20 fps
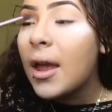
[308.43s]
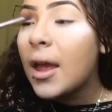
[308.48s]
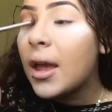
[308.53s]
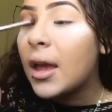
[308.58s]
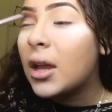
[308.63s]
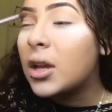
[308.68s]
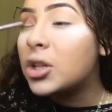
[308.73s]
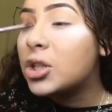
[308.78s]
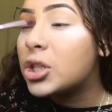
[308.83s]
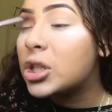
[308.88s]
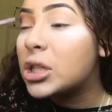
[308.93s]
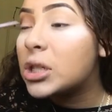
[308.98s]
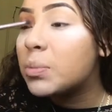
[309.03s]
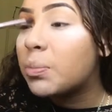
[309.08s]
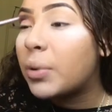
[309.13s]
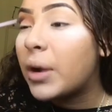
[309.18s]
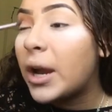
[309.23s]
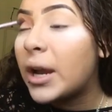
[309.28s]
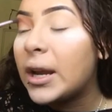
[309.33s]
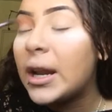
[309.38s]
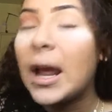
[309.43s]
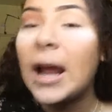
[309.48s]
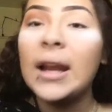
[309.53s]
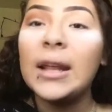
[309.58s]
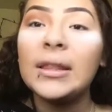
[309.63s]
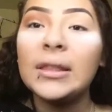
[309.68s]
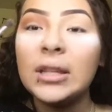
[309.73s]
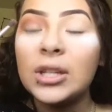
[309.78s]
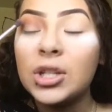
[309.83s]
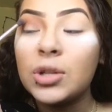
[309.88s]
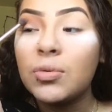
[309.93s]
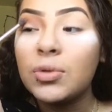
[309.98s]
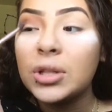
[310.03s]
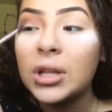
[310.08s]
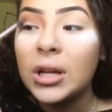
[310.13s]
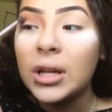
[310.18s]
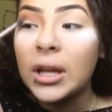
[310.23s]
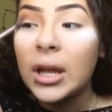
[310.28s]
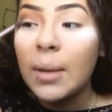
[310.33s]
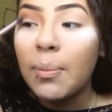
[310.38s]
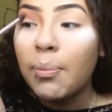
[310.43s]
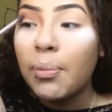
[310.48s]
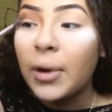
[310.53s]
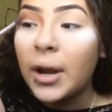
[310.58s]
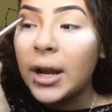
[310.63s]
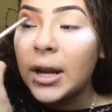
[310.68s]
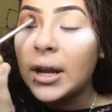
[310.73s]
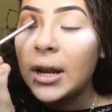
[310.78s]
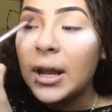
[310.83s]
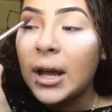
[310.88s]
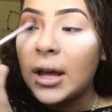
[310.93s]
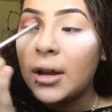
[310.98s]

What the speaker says: And she's pregnant. I didn't think she was gonna get pregnant.